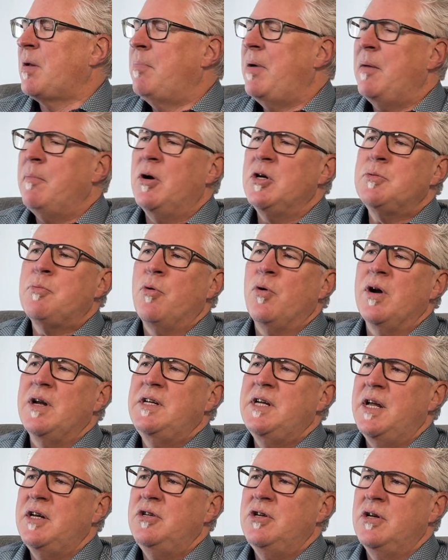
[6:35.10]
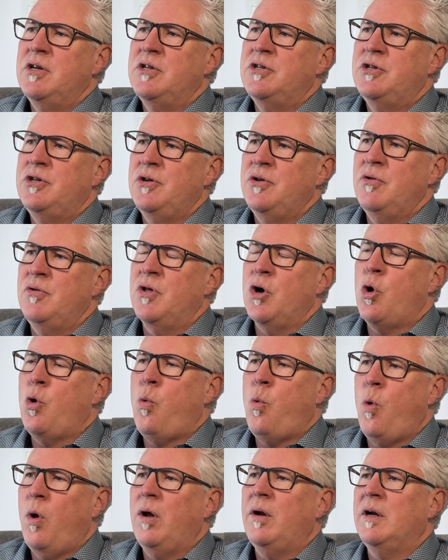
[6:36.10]
pay much more attention to the
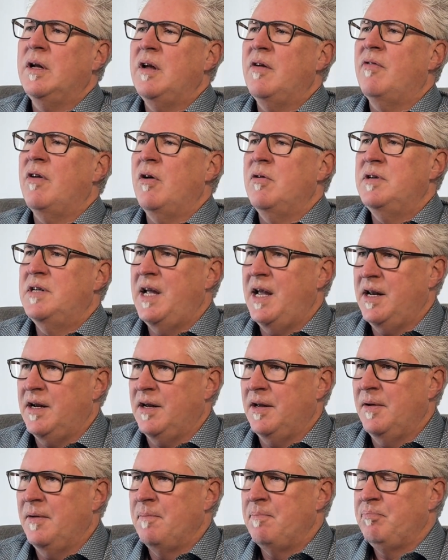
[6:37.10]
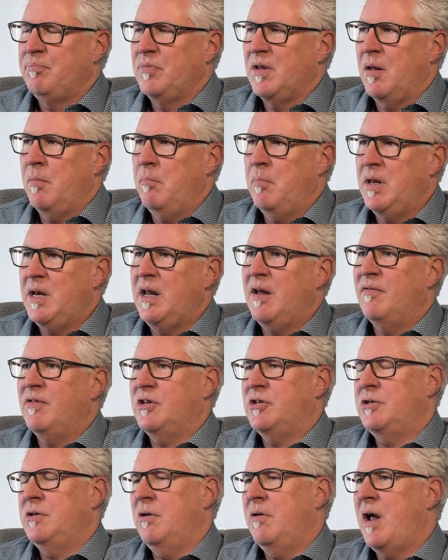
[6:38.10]
quality of our data. Many of
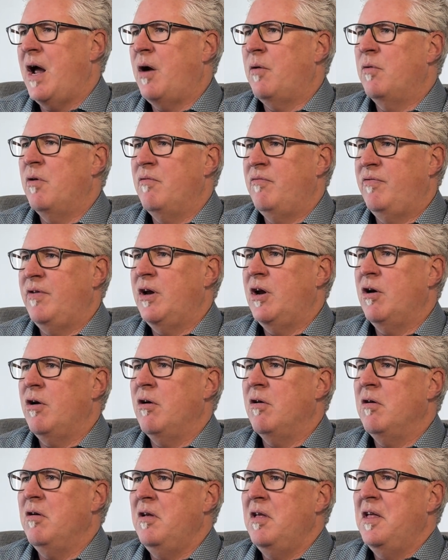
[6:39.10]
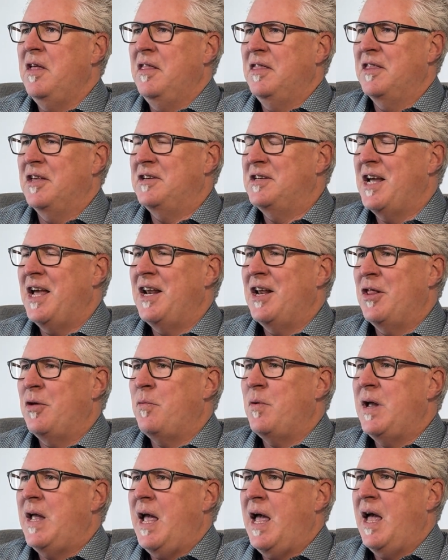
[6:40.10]
us do not revere the data
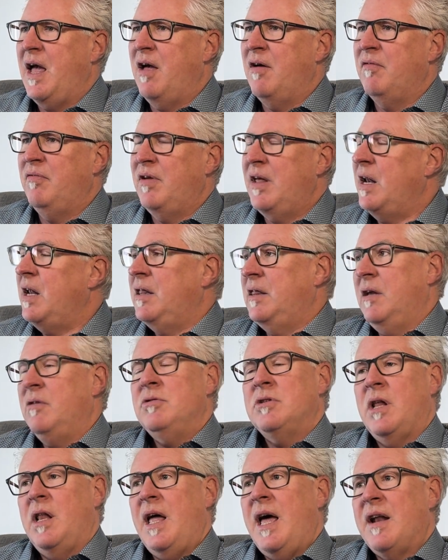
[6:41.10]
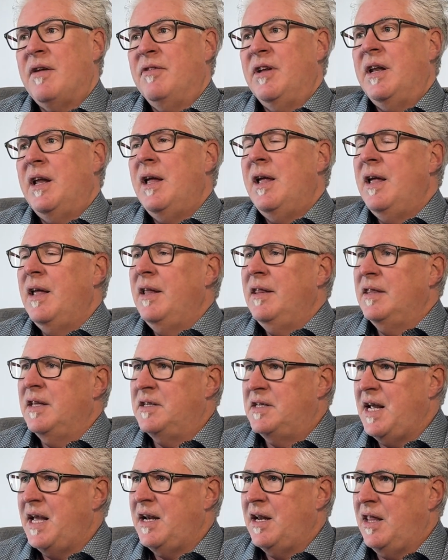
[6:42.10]
that we have, and there's a lot of it, the
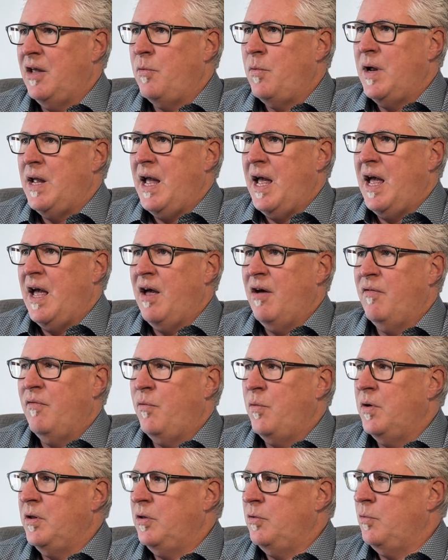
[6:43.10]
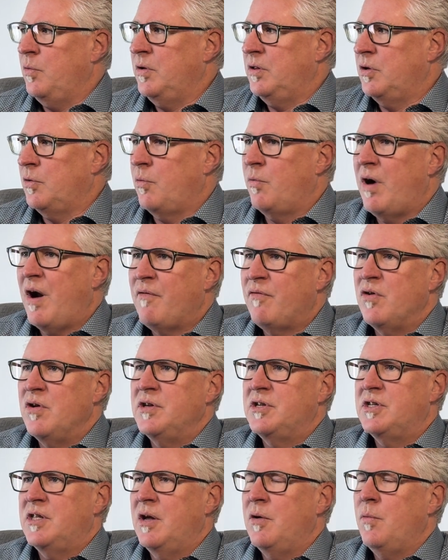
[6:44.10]
data that we have with the
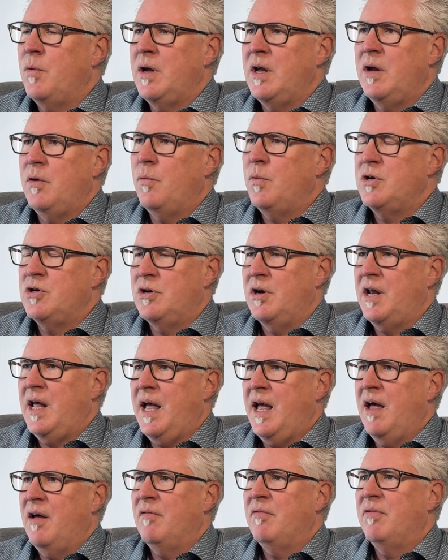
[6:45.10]
reverence that we should have.